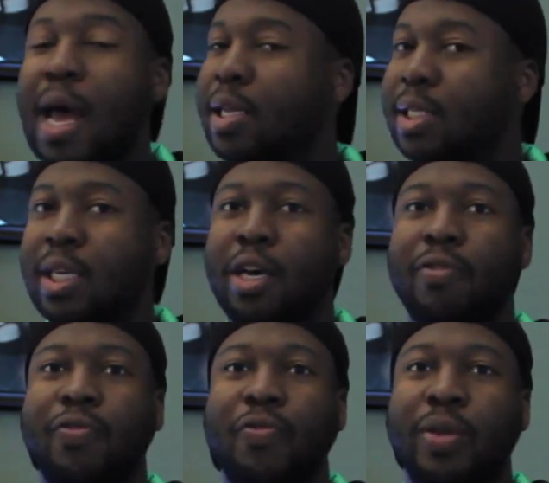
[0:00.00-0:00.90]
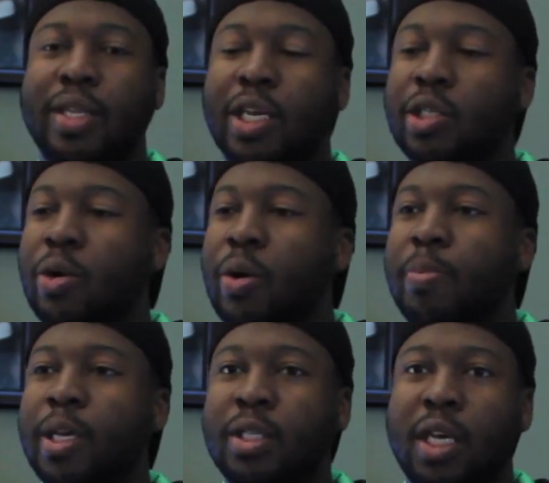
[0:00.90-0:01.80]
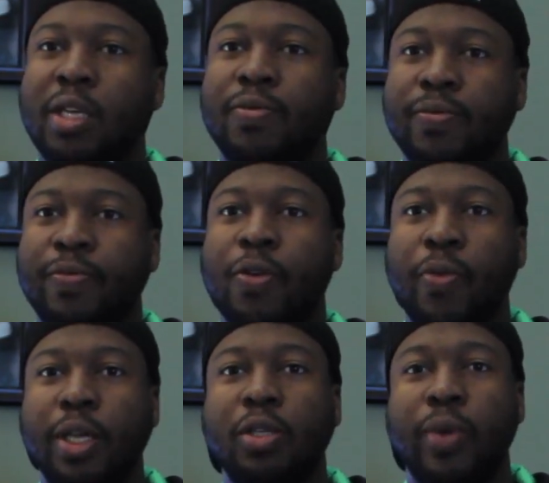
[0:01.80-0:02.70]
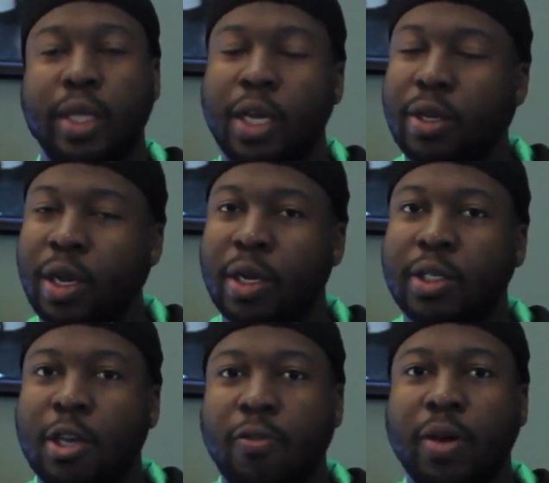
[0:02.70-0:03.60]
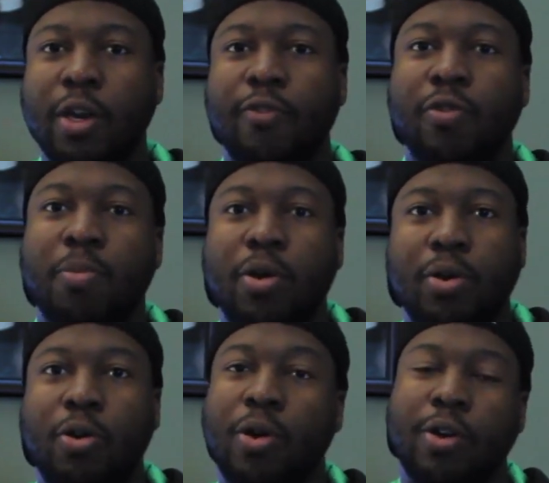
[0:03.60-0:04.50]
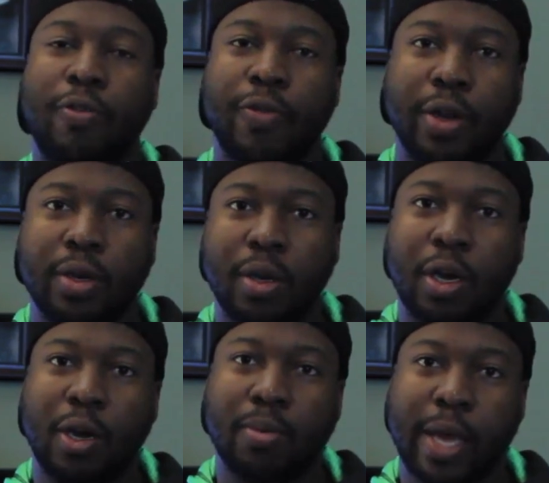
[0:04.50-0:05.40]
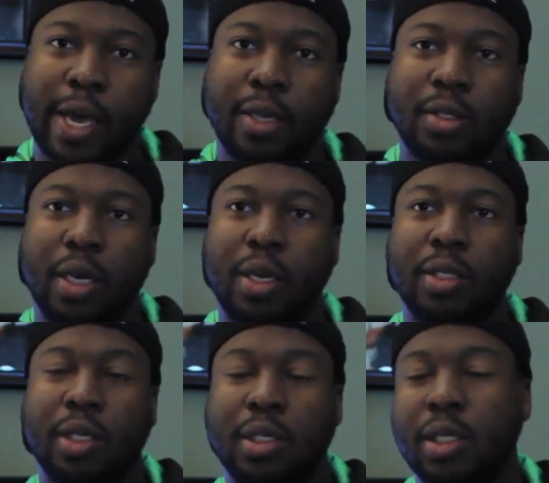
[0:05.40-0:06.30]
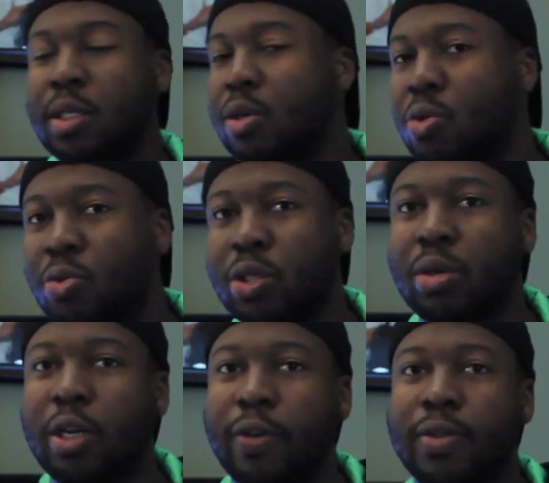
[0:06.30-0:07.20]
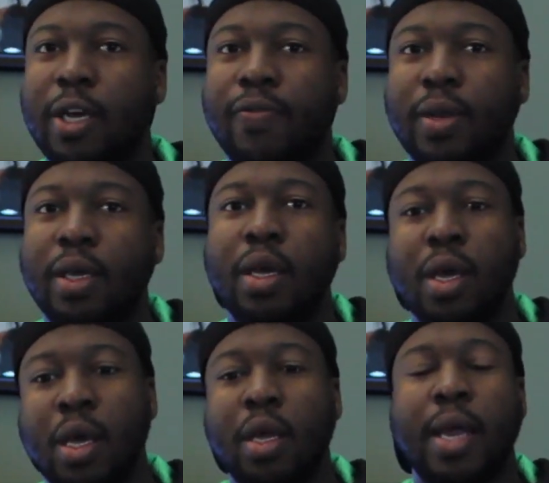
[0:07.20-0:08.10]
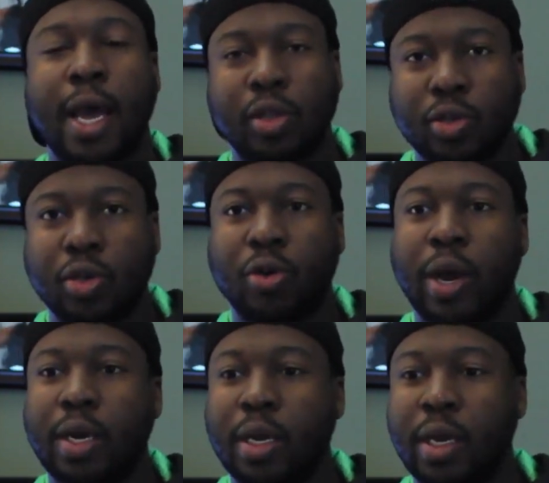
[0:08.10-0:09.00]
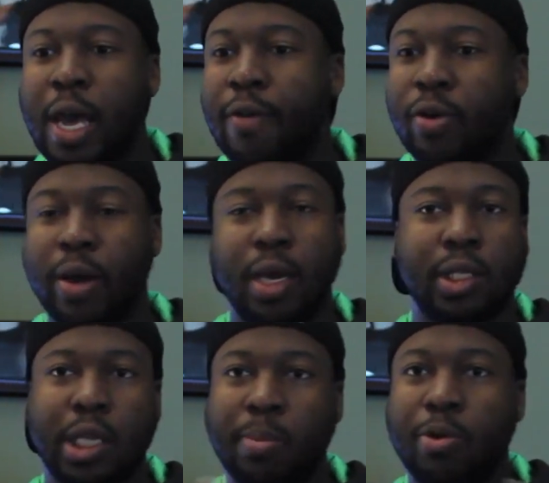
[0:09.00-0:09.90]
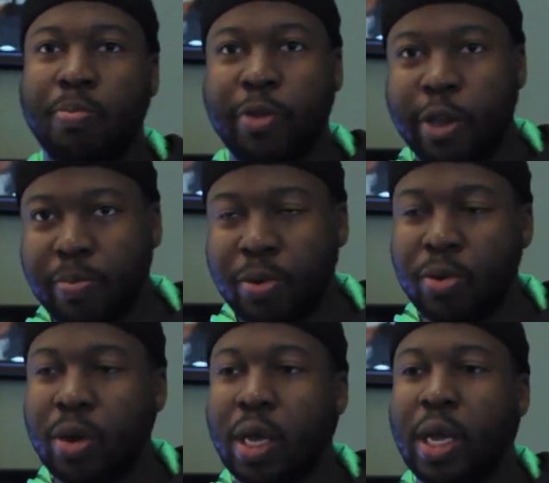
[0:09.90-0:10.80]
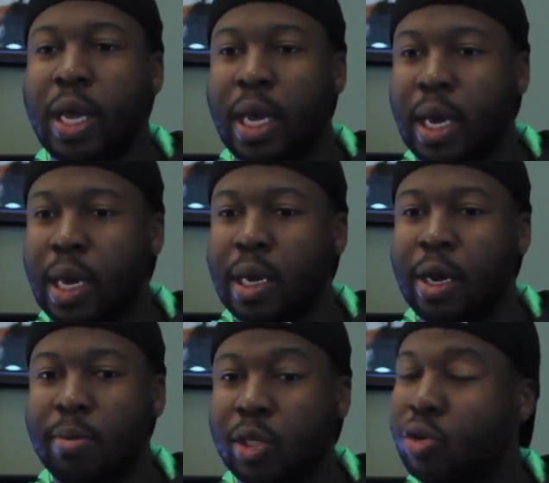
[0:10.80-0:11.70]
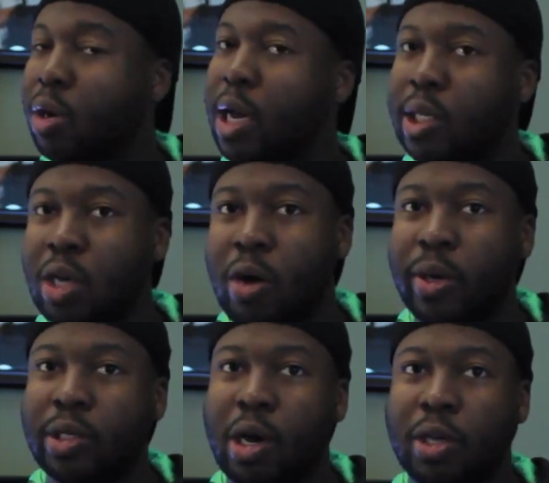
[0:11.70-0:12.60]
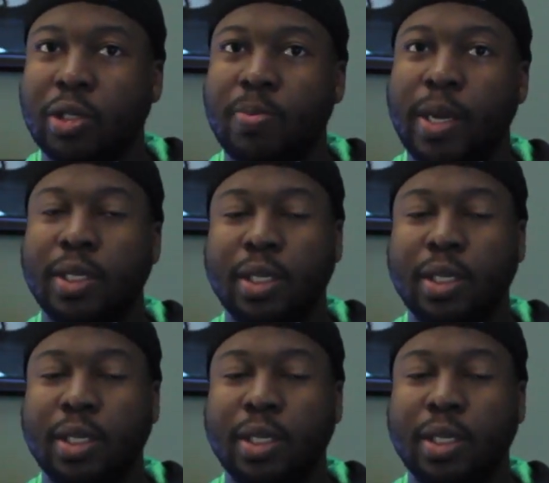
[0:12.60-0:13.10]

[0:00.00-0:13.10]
stuff with that show. But it's from week to week they're solving a different murder or a different case, and it's just a cool show. Definitely, the actors are great. They have a great ensemble of people, and the storylines are always awesome, and